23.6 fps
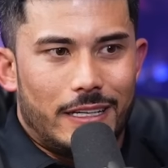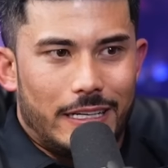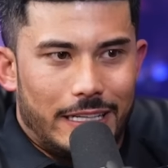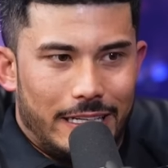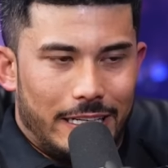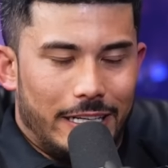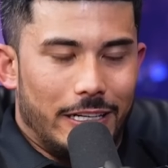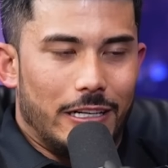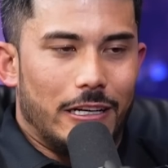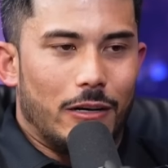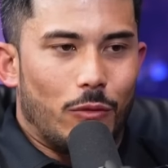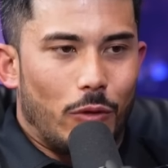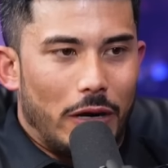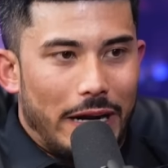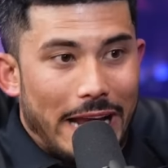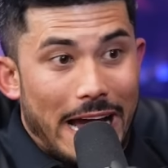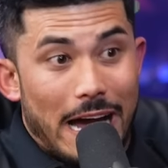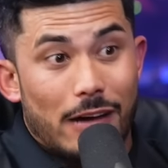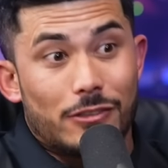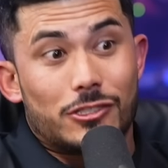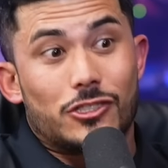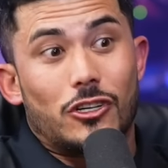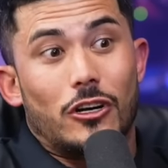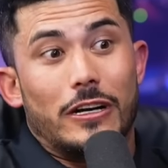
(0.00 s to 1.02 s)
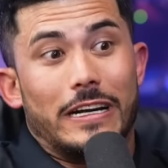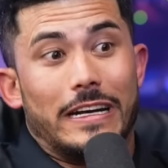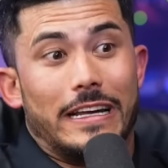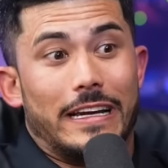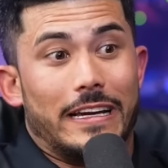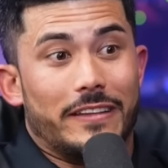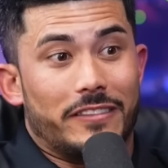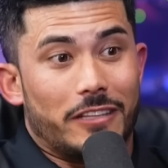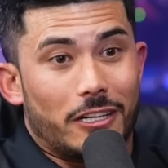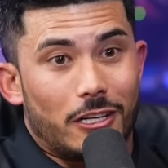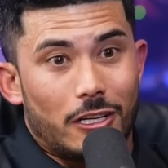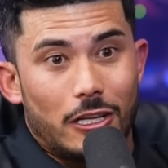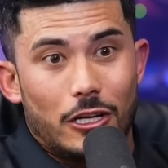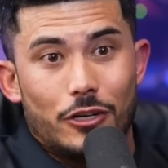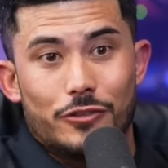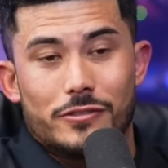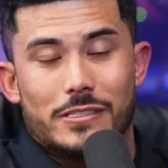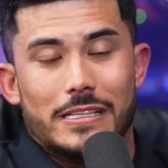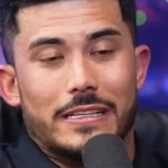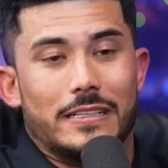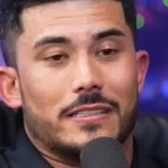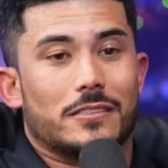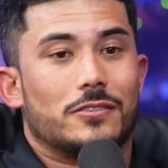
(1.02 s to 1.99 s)
And, you know, we're now starting to get the
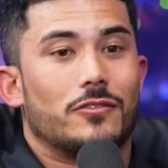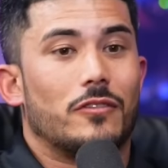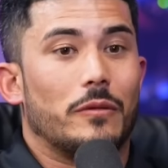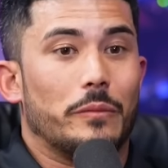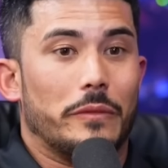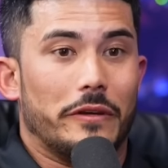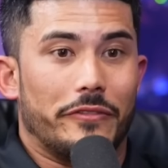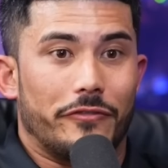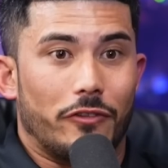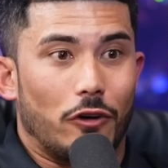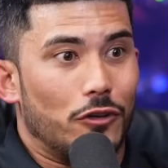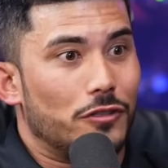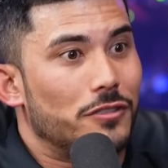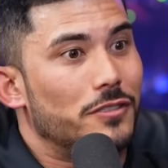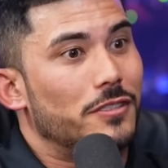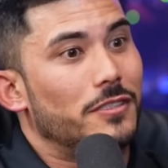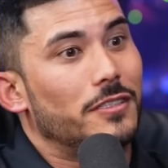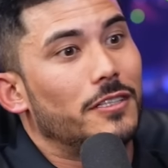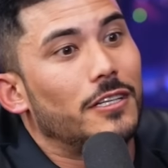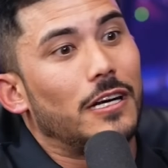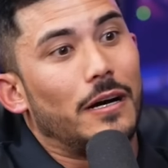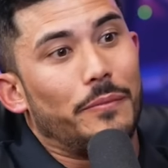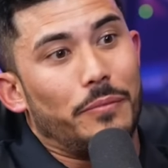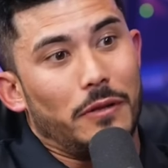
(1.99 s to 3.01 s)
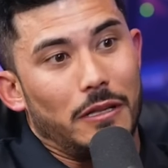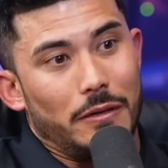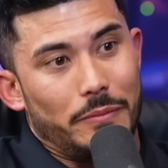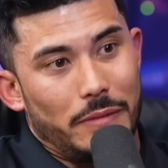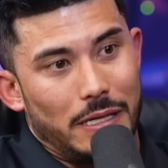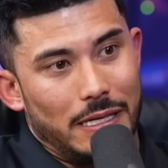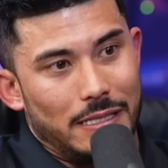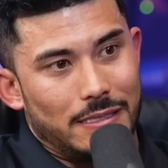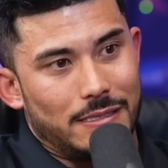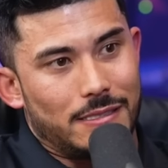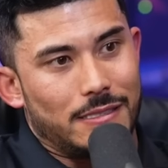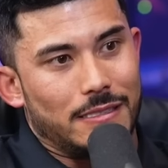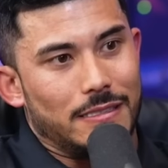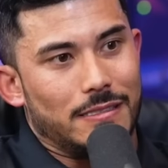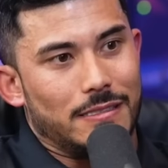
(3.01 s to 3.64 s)
closings from the first couple of months.